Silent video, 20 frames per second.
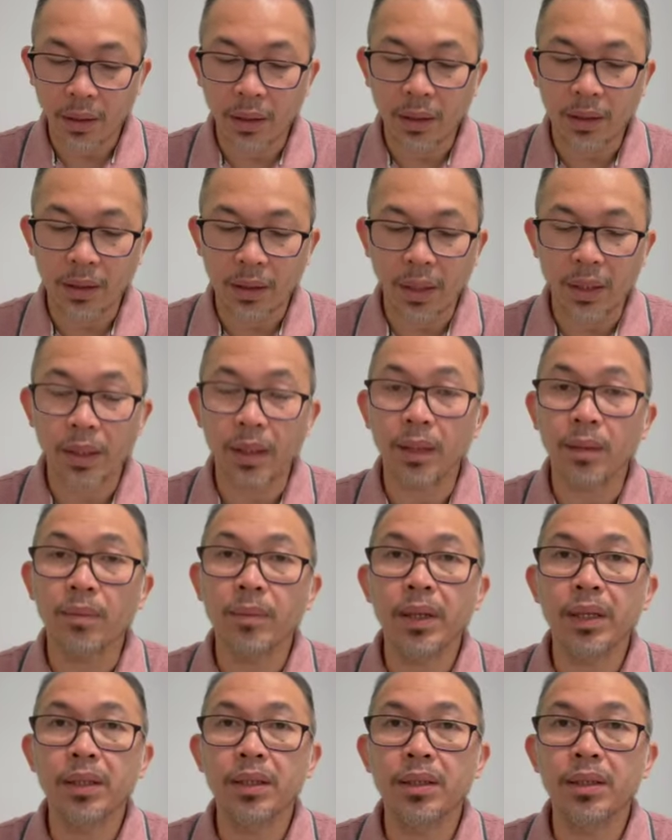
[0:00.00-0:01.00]
taking
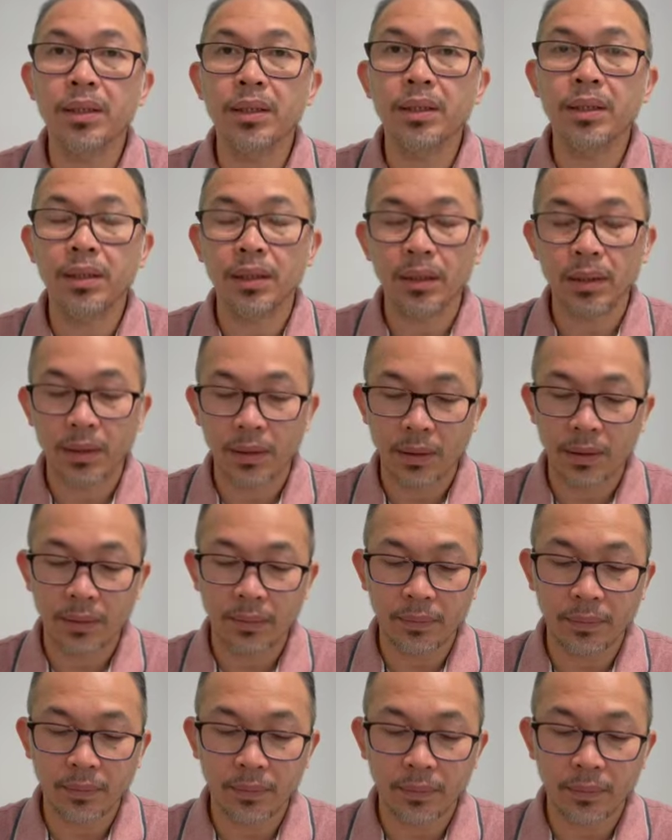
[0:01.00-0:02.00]
meds,
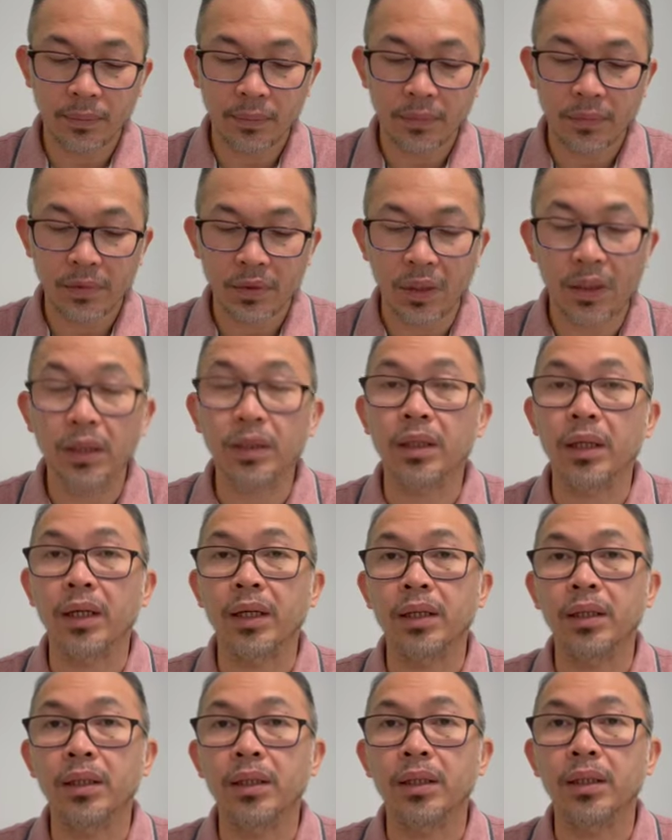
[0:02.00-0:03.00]
it's
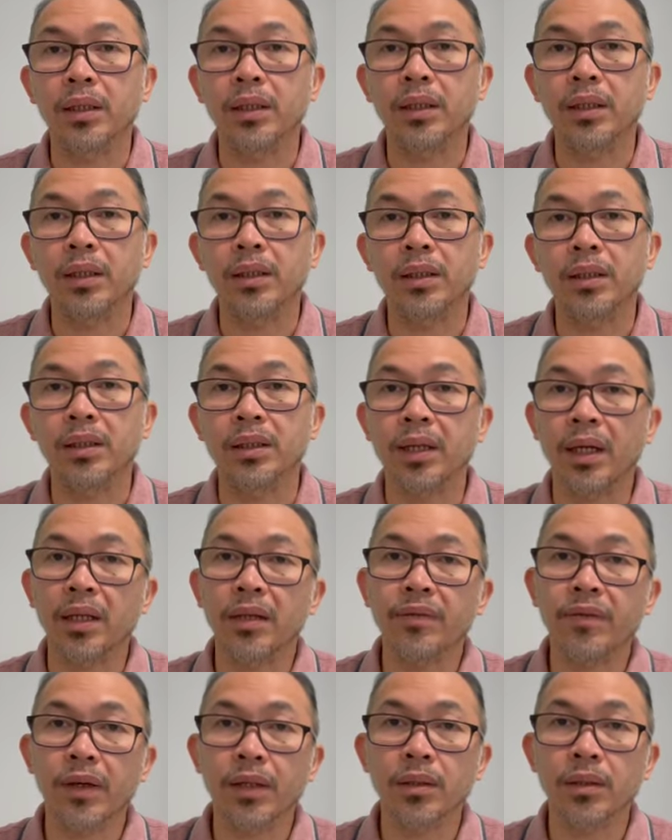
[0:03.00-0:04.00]
either the side
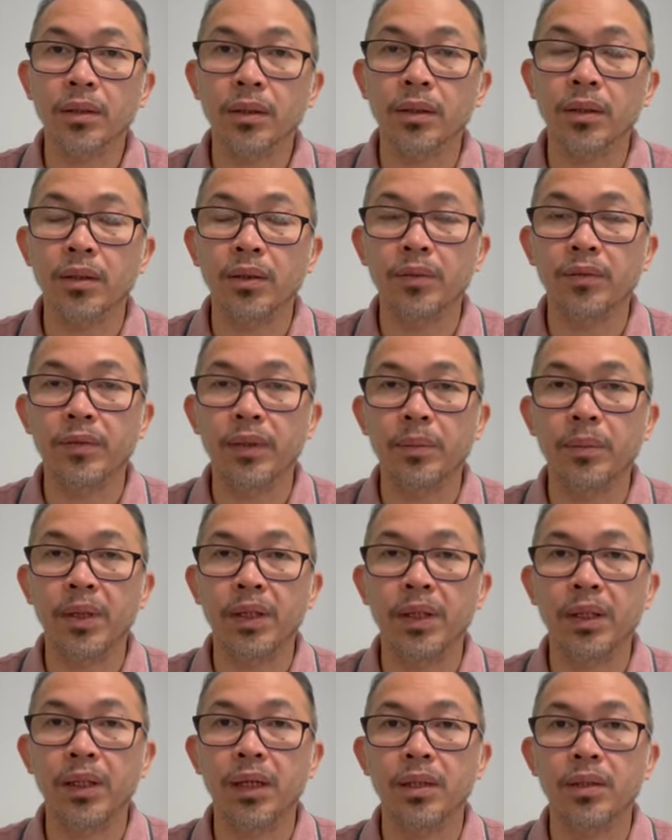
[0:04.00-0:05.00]
effects of the
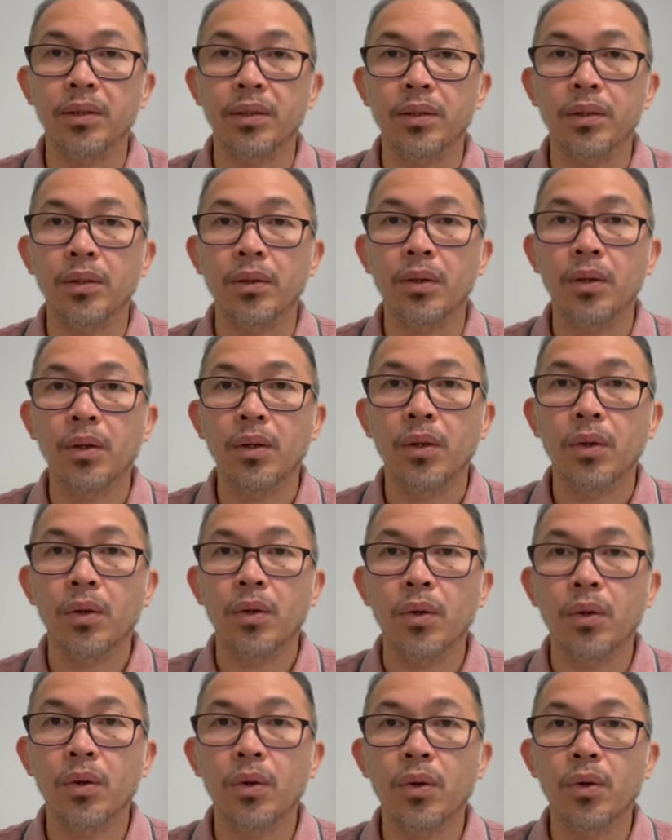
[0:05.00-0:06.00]
medication
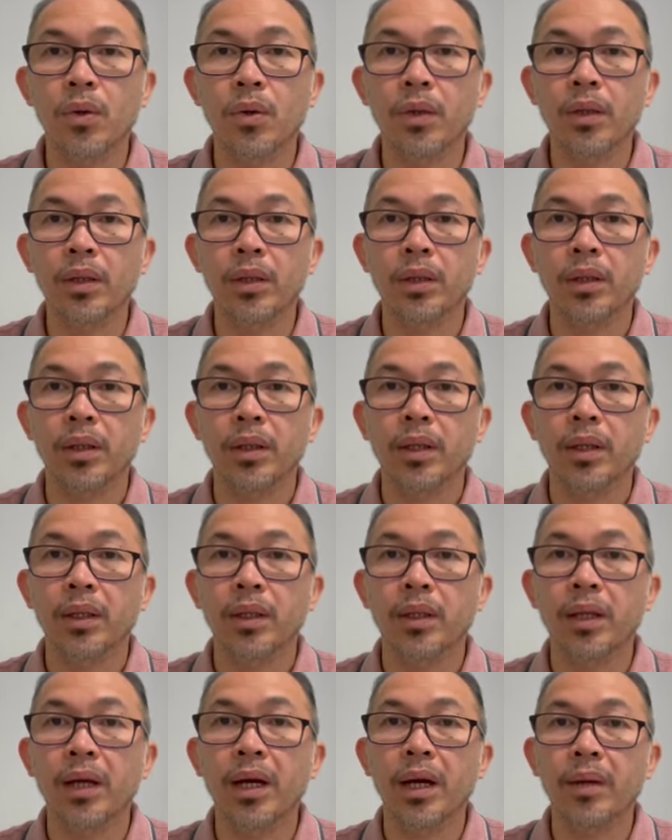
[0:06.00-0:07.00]
or
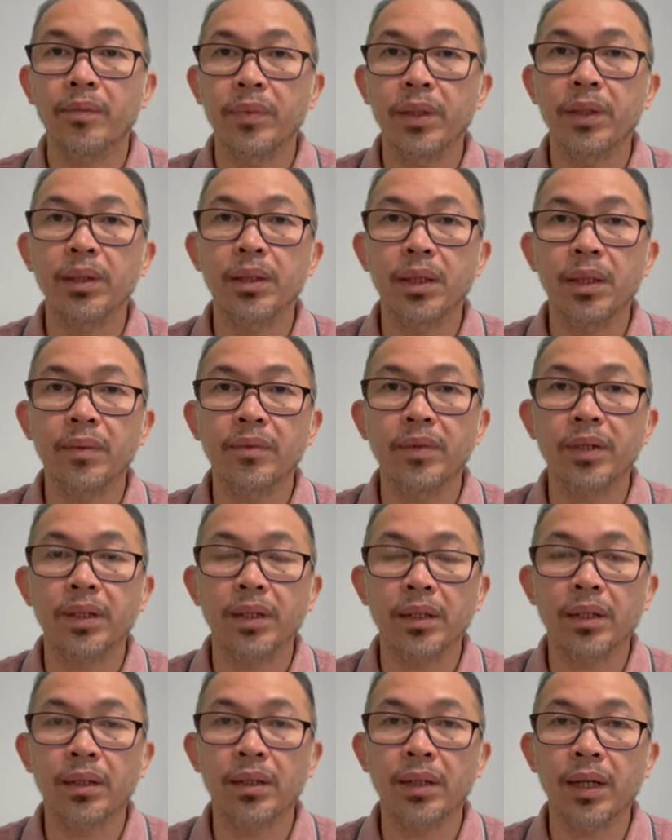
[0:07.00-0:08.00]
they haven't
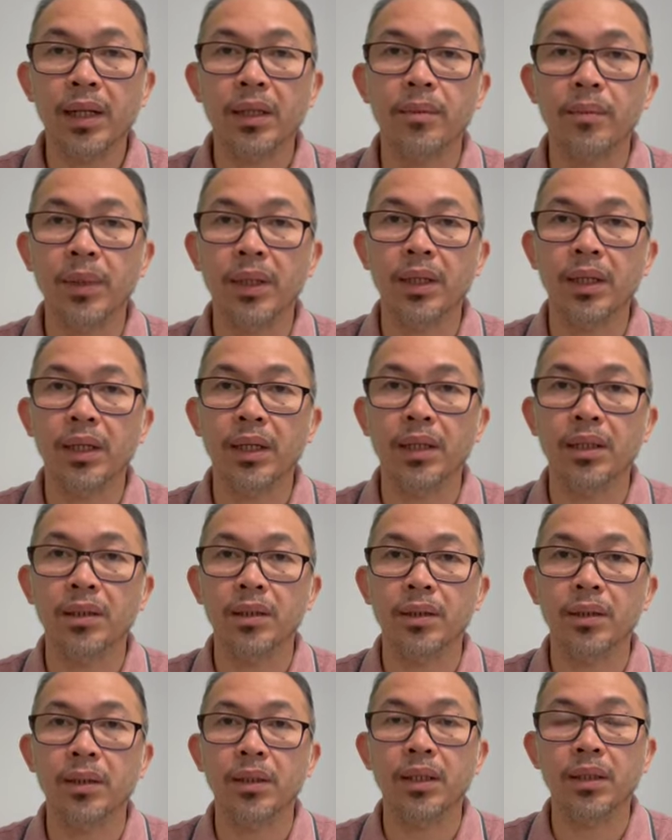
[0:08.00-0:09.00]
given that
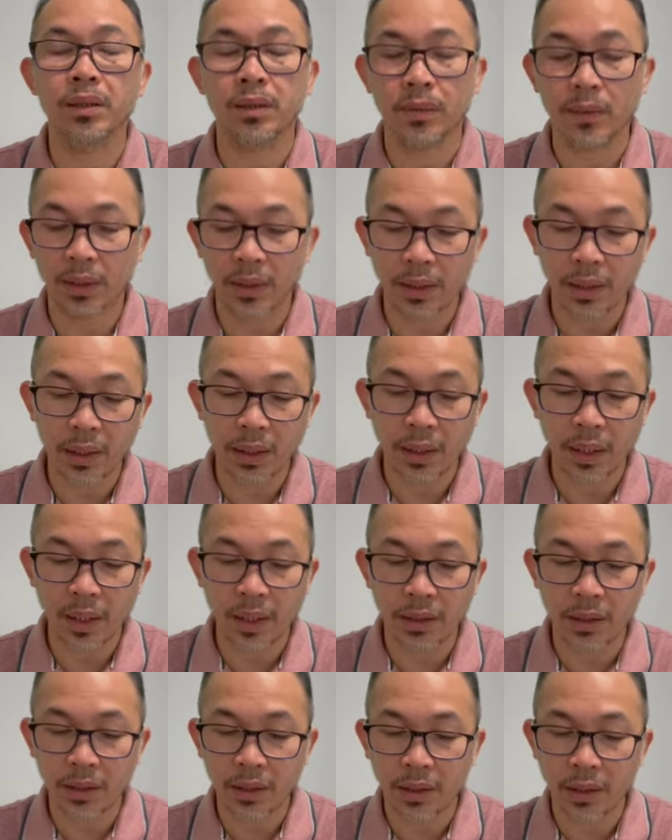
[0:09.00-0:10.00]
medication, that's why they're
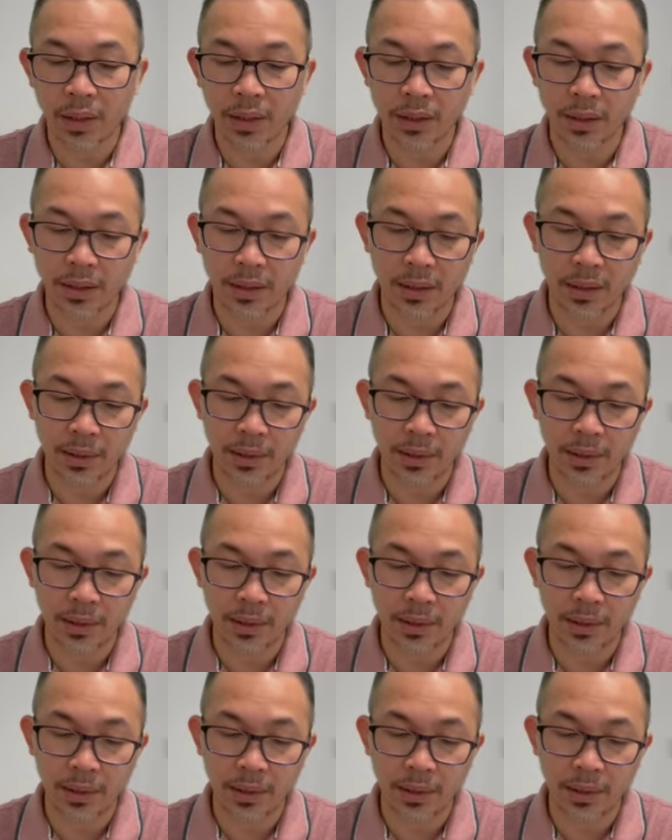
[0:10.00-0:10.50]
agitated.